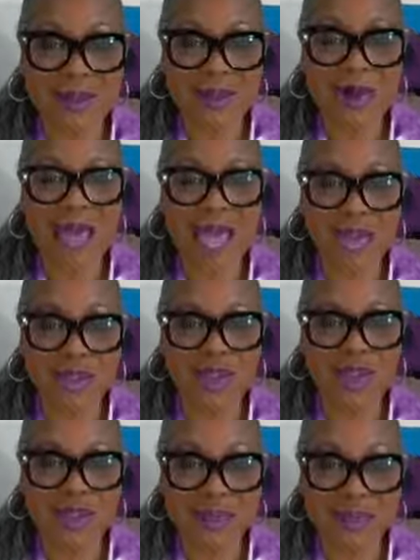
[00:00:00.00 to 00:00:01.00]
will have
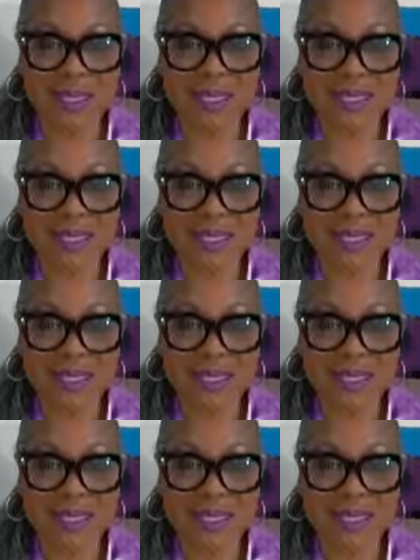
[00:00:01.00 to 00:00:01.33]
joy.